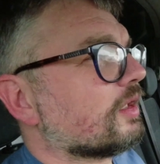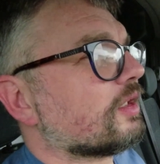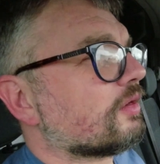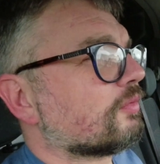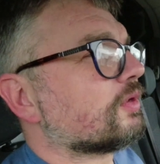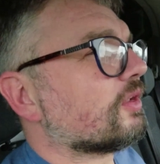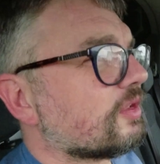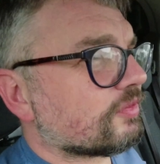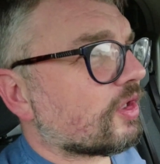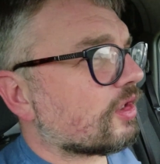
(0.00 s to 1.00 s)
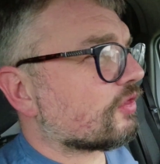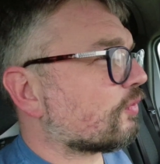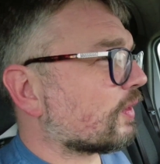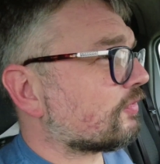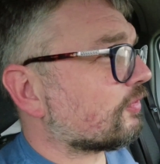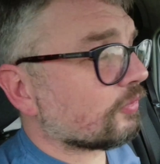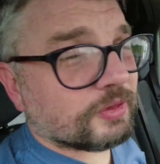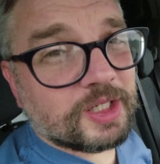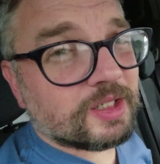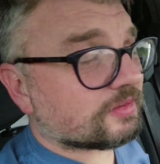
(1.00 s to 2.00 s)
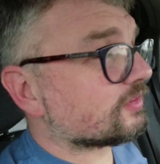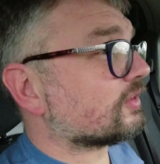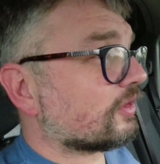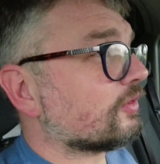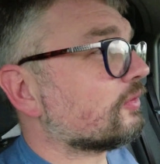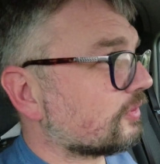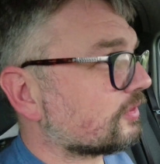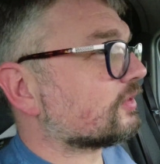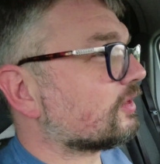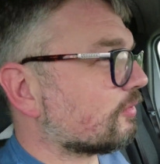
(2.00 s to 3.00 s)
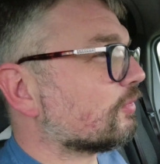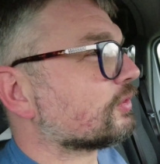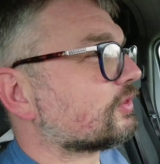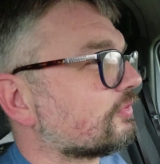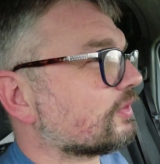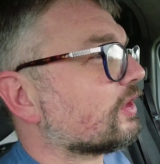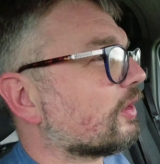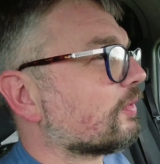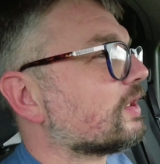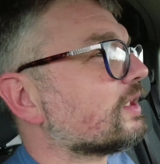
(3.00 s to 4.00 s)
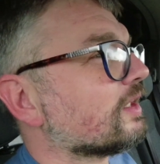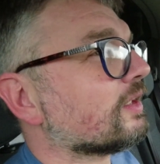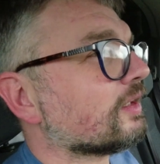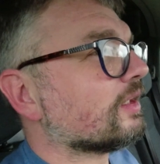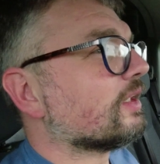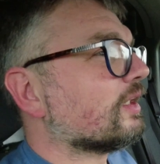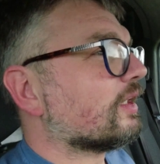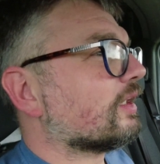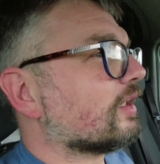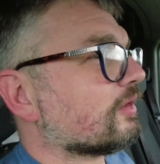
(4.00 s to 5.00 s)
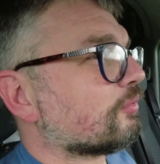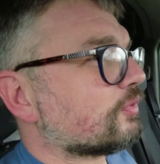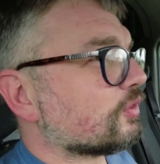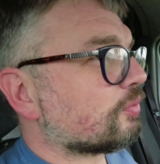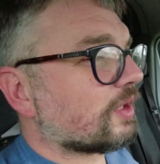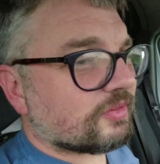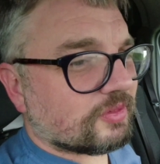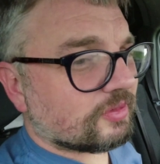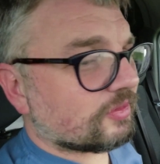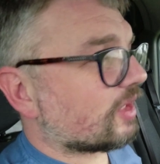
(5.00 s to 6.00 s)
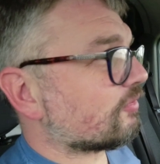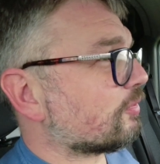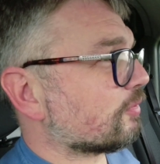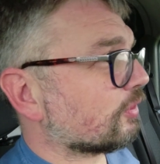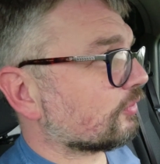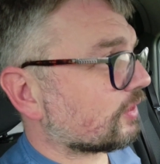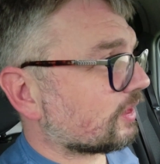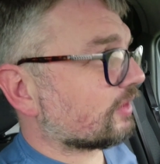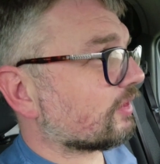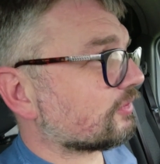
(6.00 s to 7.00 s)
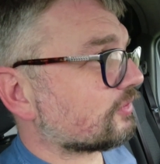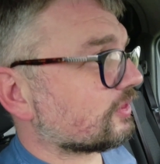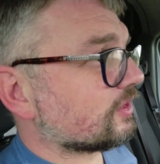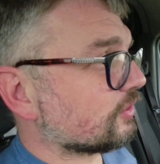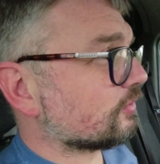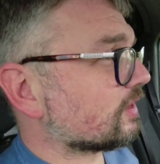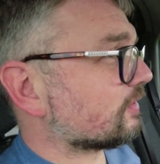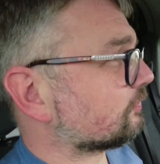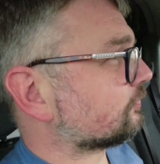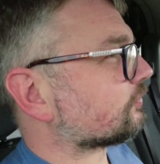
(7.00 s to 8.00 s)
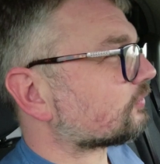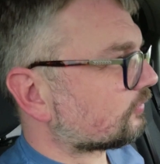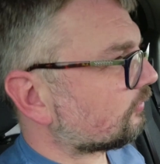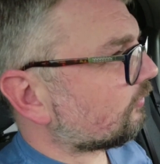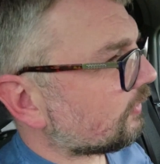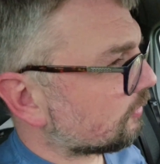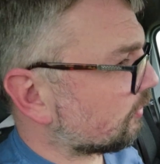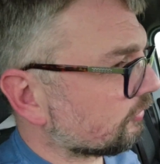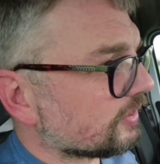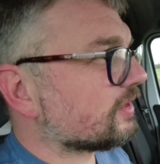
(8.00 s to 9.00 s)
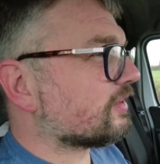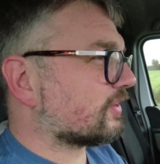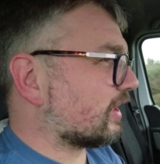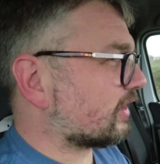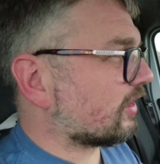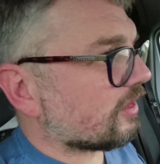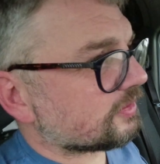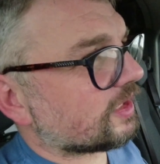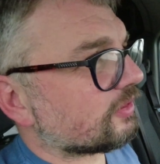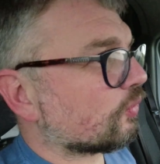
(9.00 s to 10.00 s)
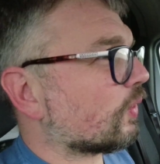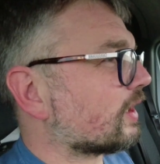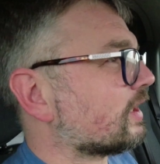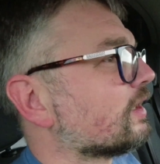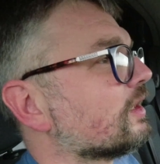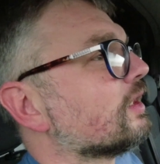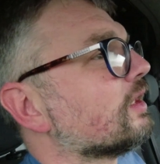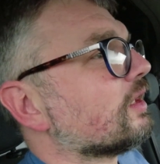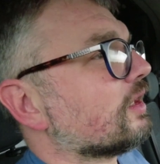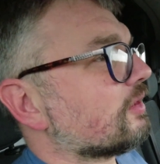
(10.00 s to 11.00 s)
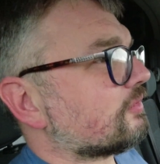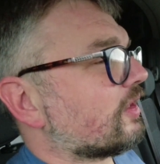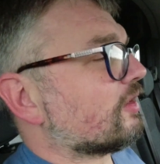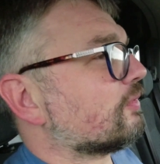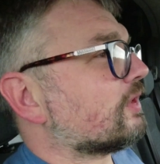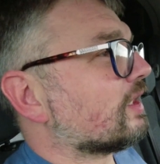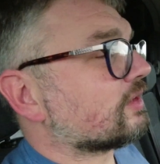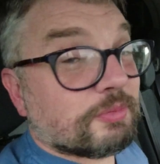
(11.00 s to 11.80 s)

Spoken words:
We're not even halfway full yet, so there's a lot more stuff can go in there. I do plan to have a bit more of a clear out at the unit, but I really need to get the cars out the way to help with that.